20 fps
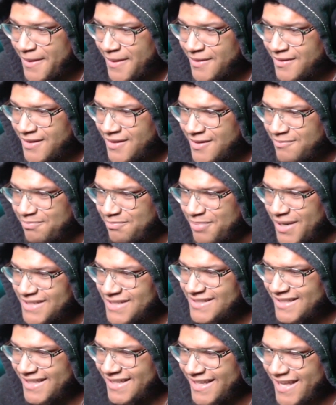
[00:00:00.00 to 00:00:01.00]
He
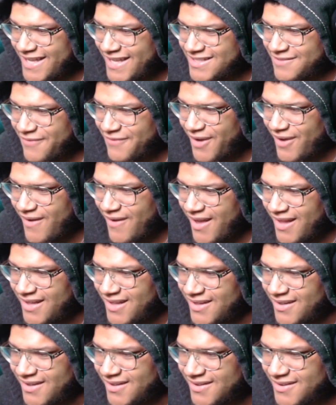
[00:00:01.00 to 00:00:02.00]
busted the gates of
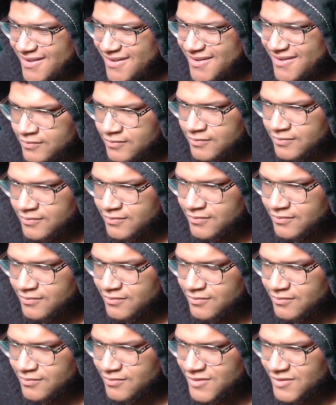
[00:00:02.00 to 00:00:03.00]
Valhalla.
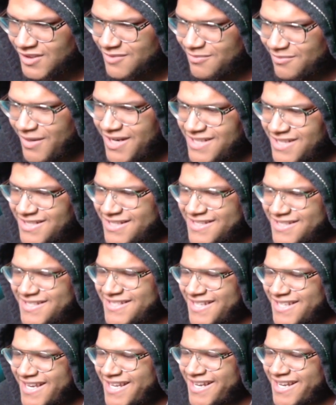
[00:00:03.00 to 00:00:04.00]
Bro, this is
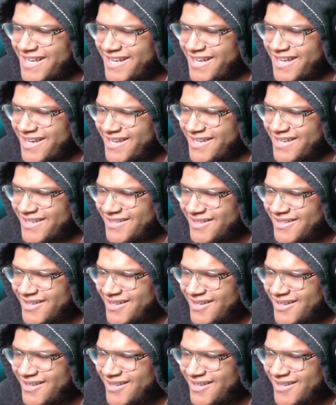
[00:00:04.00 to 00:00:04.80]
cheating, nigga.